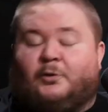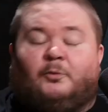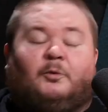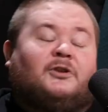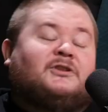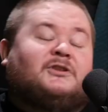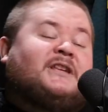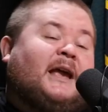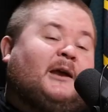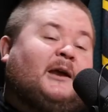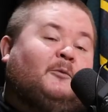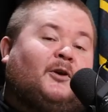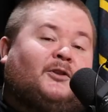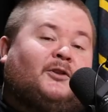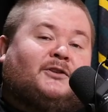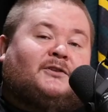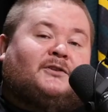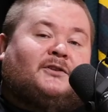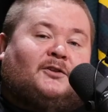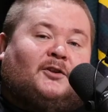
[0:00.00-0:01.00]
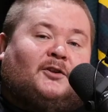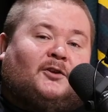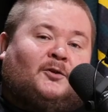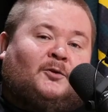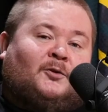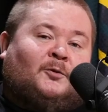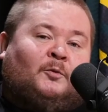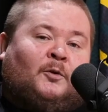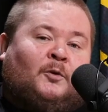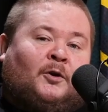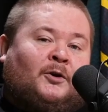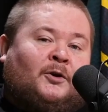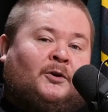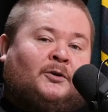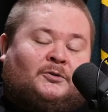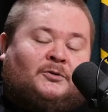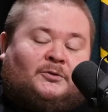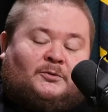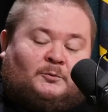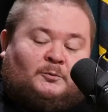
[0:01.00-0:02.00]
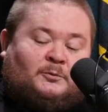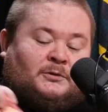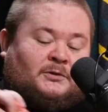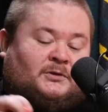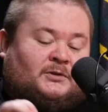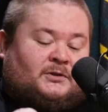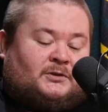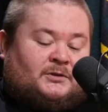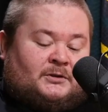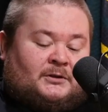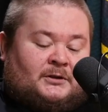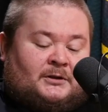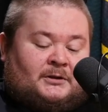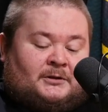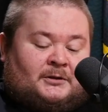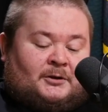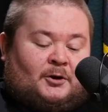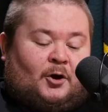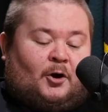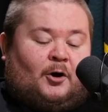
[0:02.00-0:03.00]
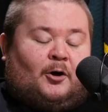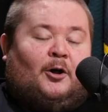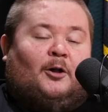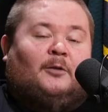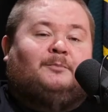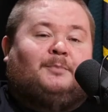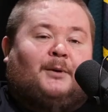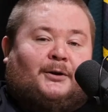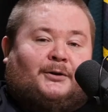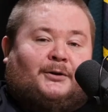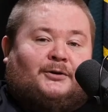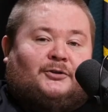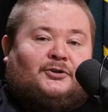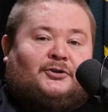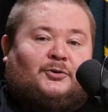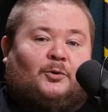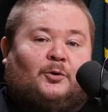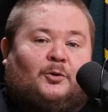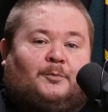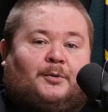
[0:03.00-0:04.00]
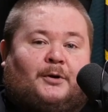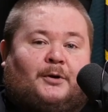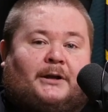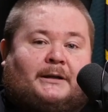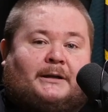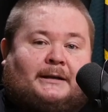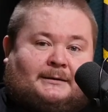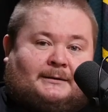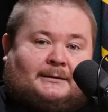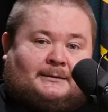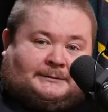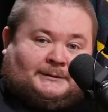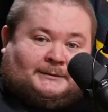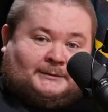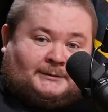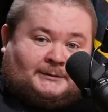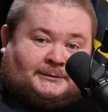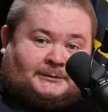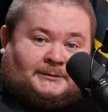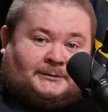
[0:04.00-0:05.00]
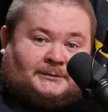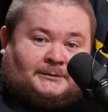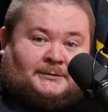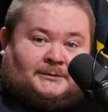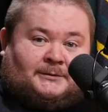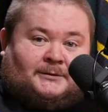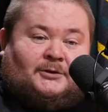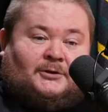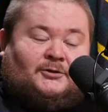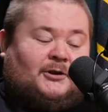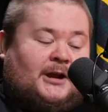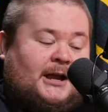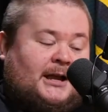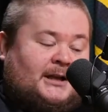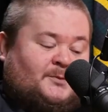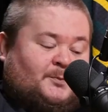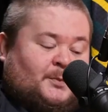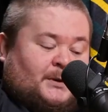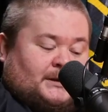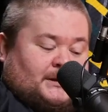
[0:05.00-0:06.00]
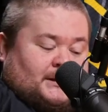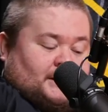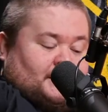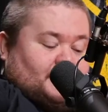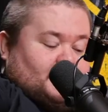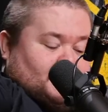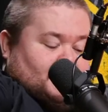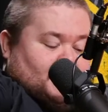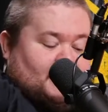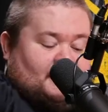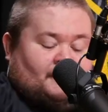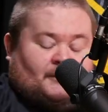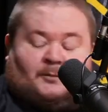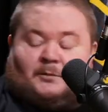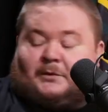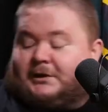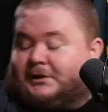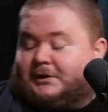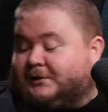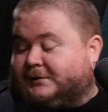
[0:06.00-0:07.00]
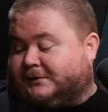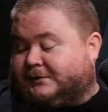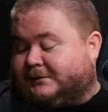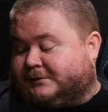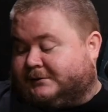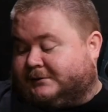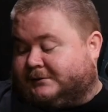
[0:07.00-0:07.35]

the ones I wanted to do was all butter shortbread, the driest biscuit ever made.